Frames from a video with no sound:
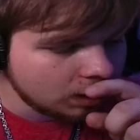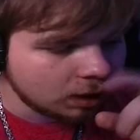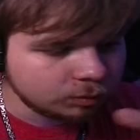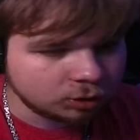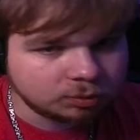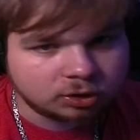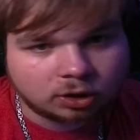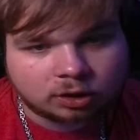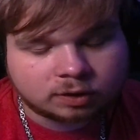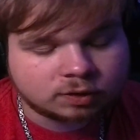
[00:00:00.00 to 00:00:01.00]
I'm going to be
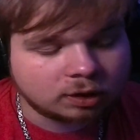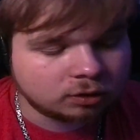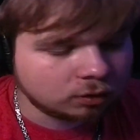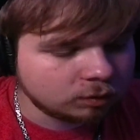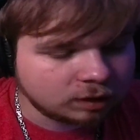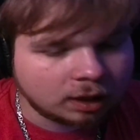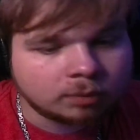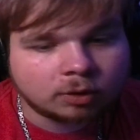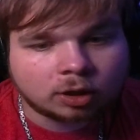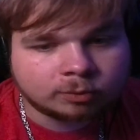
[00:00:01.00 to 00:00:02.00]
gone. So I don't know what the
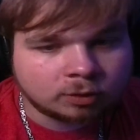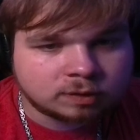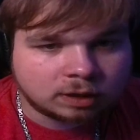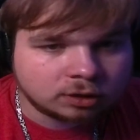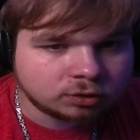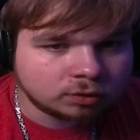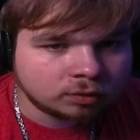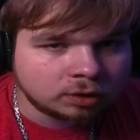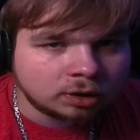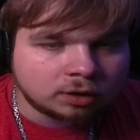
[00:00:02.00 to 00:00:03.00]
up upload
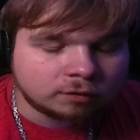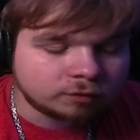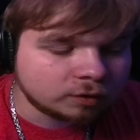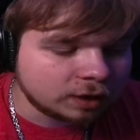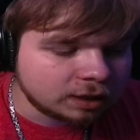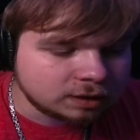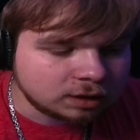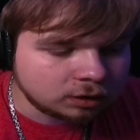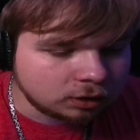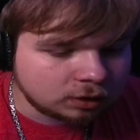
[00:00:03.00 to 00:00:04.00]
schedule for that is
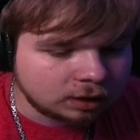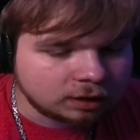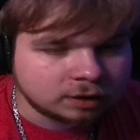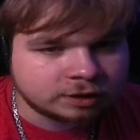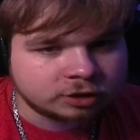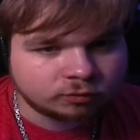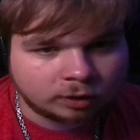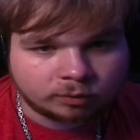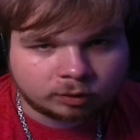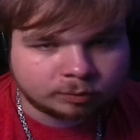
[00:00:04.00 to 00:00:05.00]
going to look like because that's
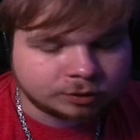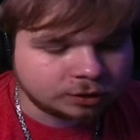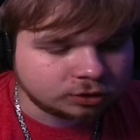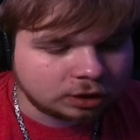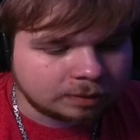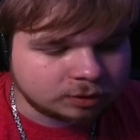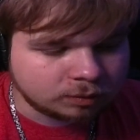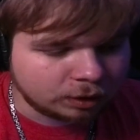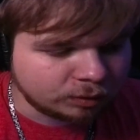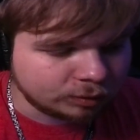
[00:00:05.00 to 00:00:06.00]
right where music drops and
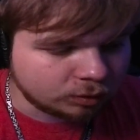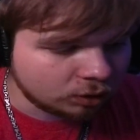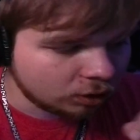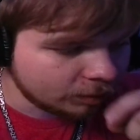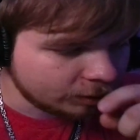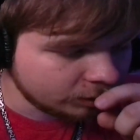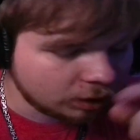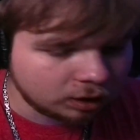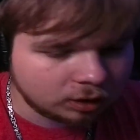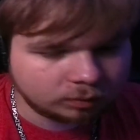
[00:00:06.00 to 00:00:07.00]
where I record all my
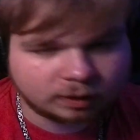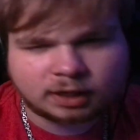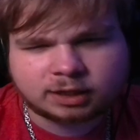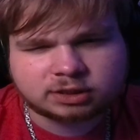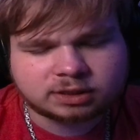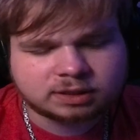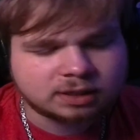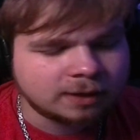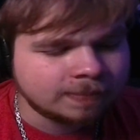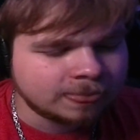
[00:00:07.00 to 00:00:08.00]
uh, reactions.
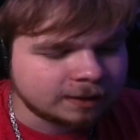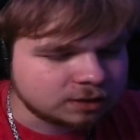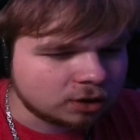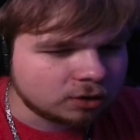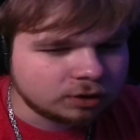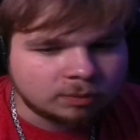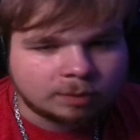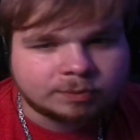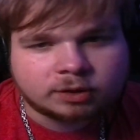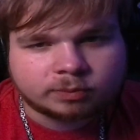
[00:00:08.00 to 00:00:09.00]
So they
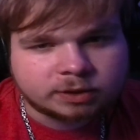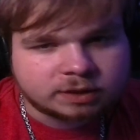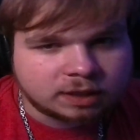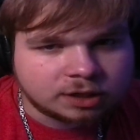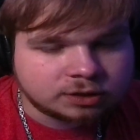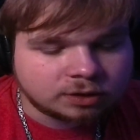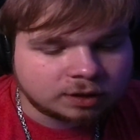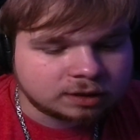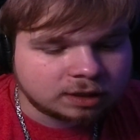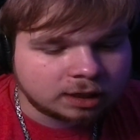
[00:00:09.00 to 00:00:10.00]
might be a little bit scarce during
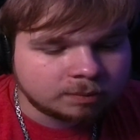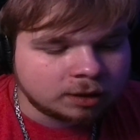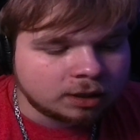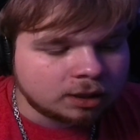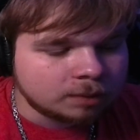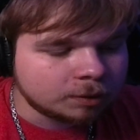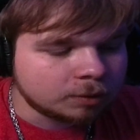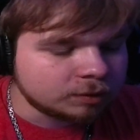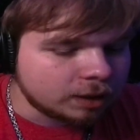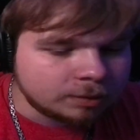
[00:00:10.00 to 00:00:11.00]
that time. But
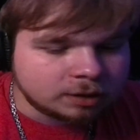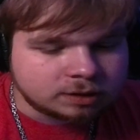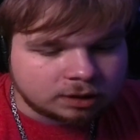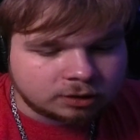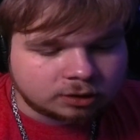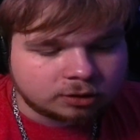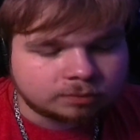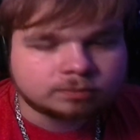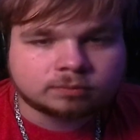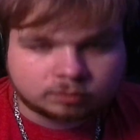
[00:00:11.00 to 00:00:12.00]
with that being said, you know,
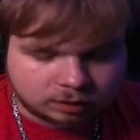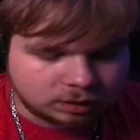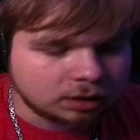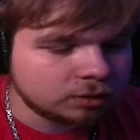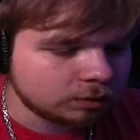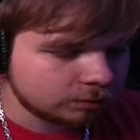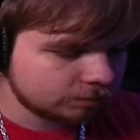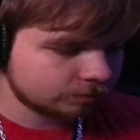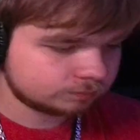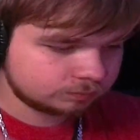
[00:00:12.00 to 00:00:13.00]
let's get into it.
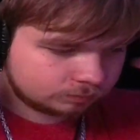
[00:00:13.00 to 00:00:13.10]
Mark.